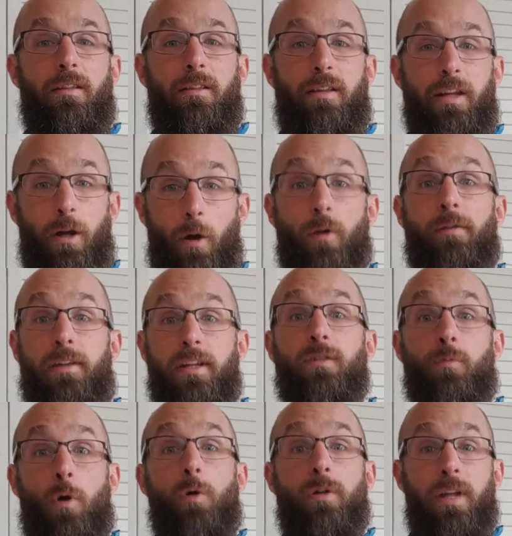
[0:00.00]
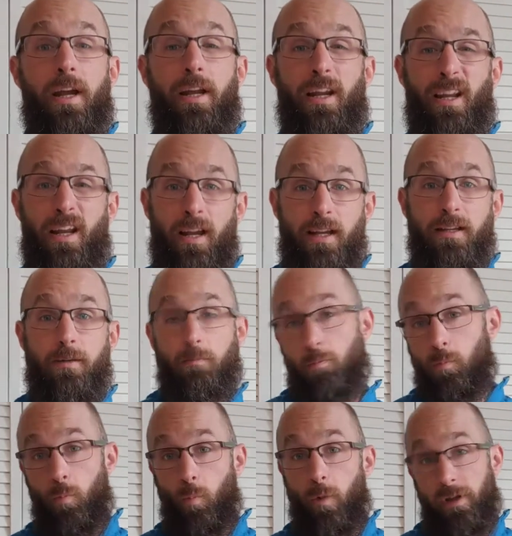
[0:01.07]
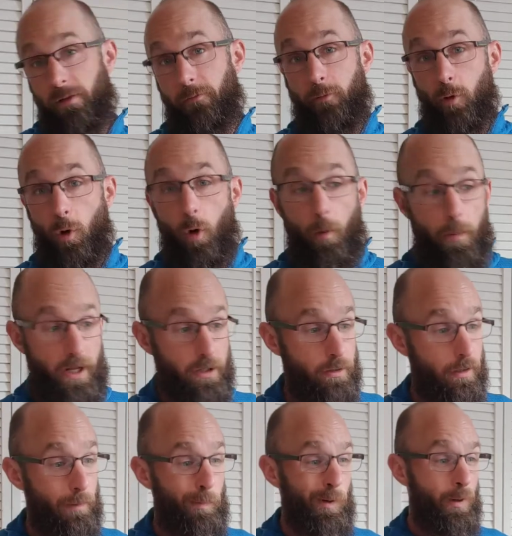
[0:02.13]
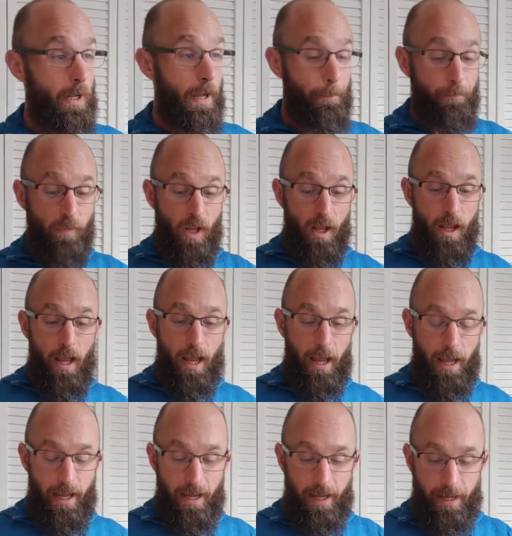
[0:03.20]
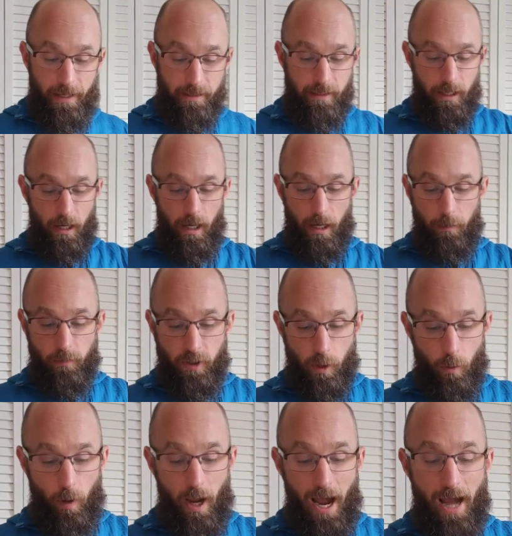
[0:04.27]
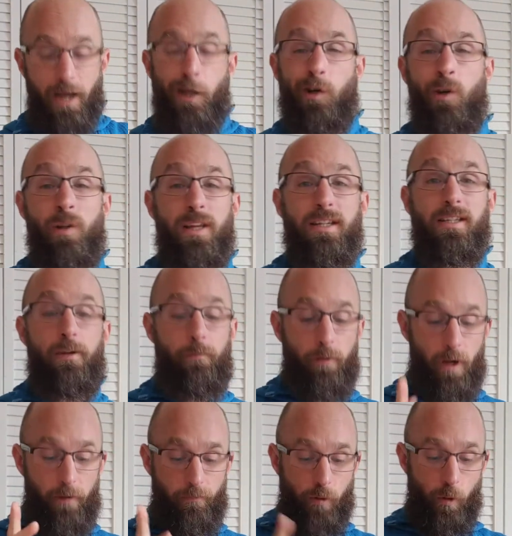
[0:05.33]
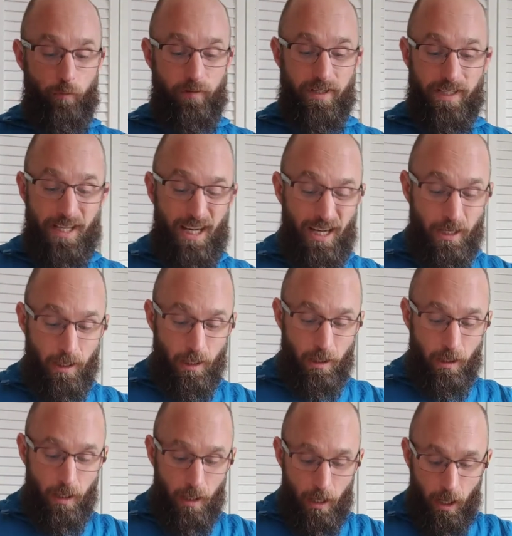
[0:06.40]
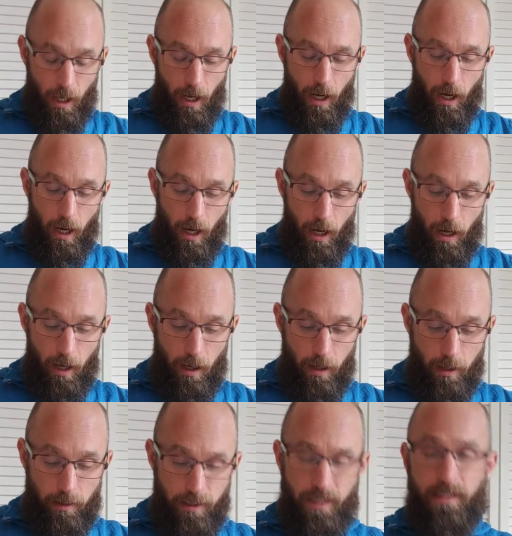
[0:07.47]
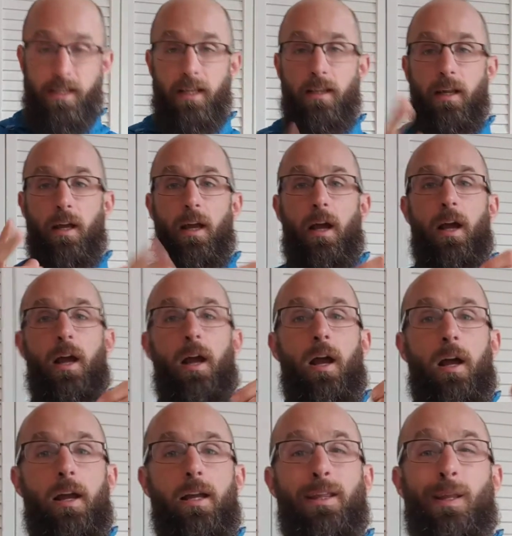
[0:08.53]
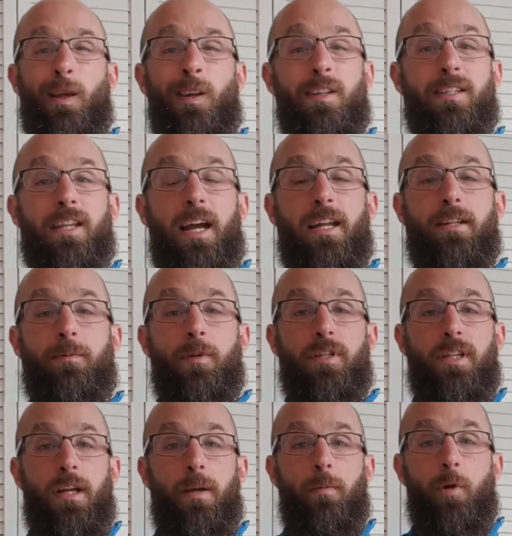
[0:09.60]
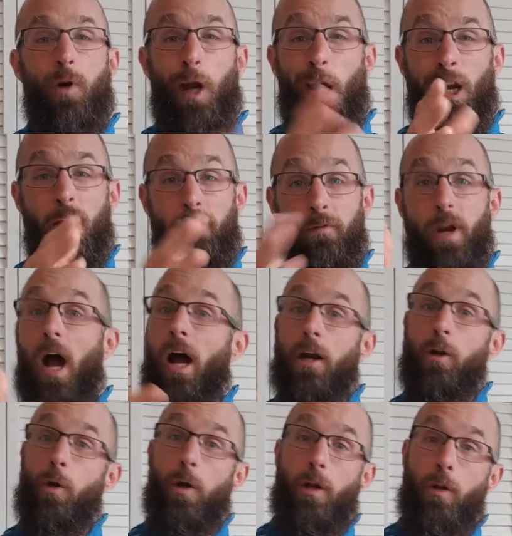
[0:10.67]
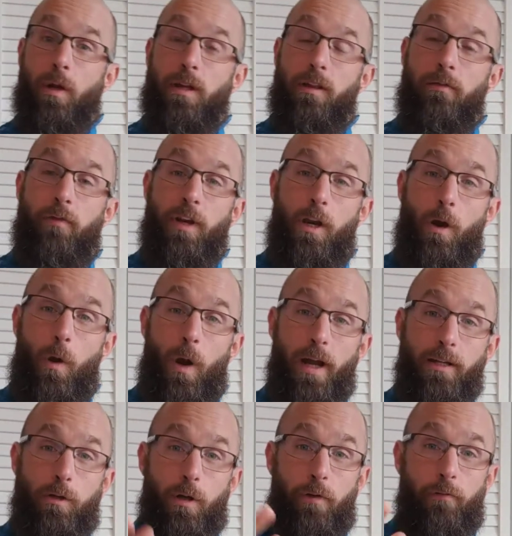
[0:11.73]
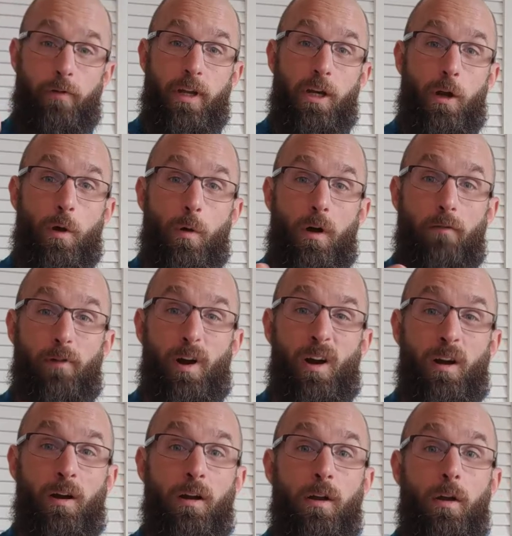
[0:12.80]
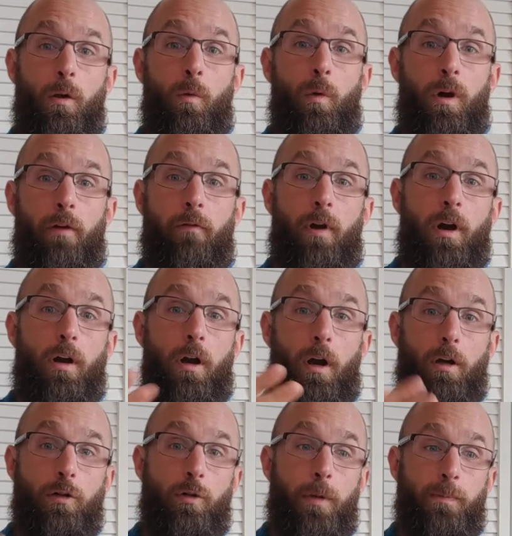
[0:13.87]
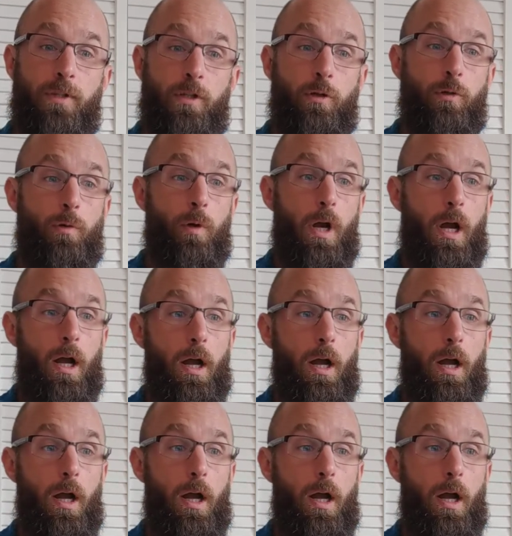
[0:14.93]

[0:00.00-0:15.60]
the Earth is rotating is with a Foucault pendulum, okay? And so how do you do this? If you've seen this in the Science Museum, great. If not, you can look at the video. I took a video of one of our trips to